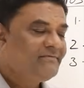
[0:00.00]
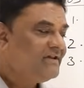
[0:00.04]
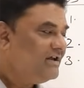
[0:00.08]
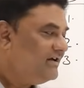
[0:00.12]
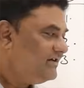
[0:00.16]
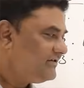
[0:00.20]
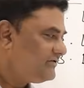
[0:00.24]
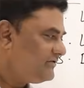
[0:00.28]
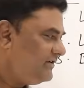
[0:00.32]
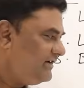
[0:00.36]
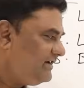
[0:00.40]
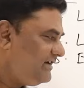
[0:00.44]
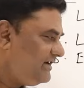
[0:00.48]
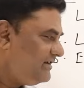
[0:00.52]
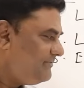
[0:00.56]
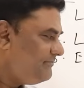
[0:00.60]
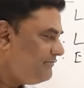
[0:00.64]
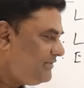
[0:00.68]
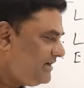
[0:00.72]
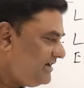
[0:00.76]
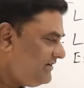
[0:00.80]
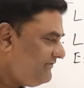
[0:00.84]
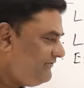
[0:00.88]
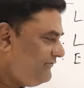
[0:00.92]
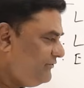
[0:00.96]
So I can
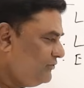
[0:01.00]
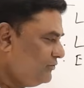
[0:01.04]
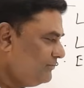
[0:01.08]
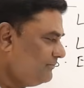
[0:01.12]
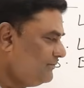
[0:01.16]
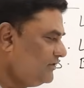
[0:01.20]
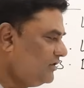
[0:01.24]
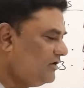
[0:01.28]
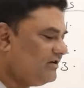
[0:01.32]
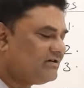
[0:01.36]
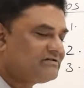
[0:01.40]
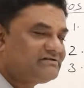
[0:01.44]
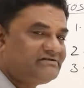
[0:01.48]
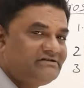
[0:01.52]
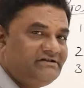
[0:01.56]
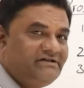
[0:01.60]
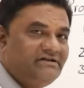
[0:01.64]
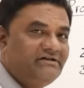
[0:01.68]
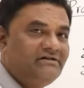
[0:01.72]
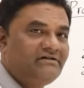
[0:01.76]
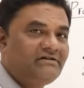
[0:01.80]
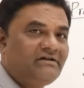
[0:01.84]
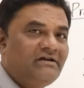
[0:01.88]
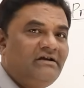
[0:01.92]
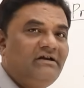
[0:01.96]
bring few blocks
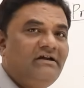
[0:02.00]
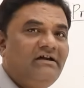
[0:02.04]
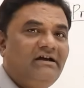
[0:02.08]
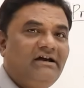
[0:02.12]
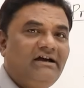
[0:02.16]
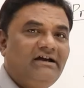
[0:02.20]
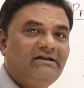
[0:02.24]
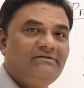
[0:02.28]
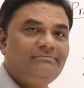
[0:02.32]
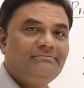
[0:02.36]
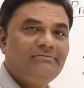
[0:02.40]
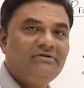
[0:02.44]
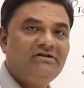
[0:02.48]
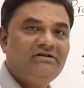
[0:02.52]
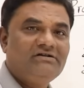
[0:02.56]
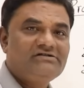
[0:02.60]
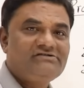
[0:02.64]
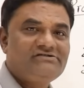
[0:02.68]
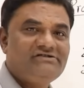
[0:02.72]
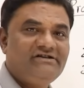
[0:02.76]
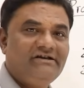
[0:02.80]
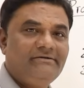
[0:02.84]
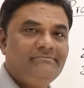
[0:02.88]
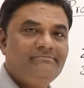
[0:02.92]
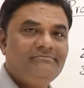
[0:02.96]
here and merge
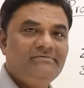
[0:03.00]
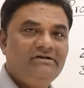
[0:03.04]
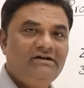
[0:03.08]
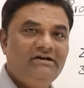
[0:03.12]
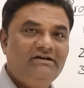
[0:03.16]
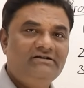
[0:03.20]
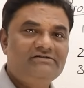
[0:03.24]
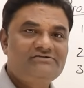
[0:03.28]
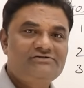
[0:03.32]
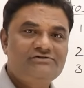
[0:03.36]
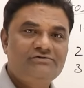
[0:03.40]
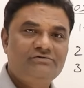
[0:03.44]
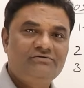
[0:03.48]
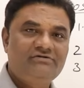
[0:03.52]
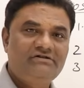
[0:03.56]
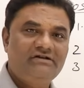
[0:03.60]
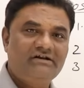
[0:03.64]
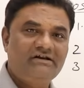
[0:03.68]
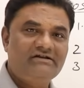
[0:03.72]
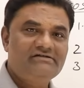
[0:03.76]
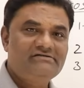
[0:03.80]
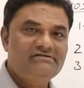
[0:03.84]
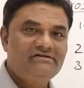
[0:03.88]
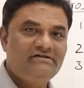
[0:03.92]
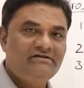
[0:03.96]
them and store the
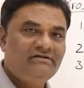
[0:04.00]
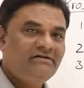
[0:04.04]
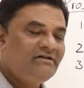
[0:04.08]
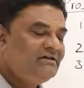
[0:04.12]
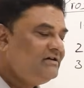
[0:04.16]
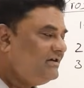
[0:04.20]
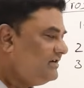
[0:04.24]
result.